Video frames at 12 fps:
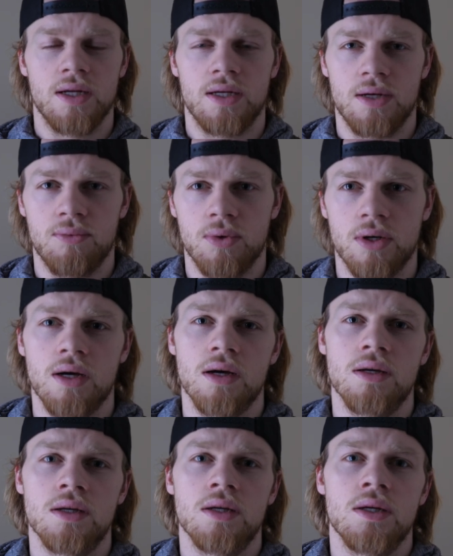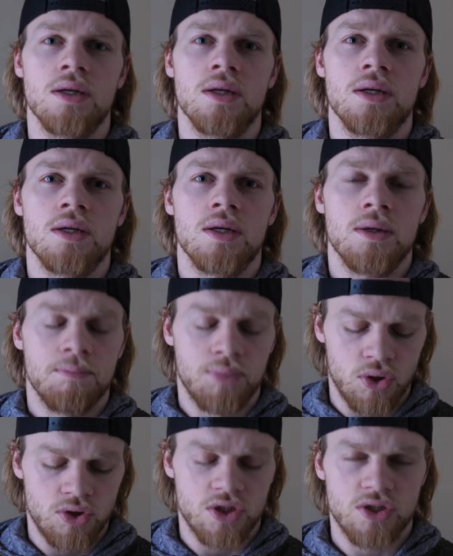I didn't want to
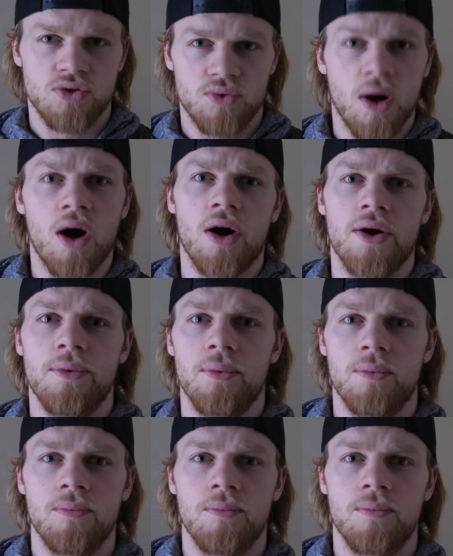push it too hard.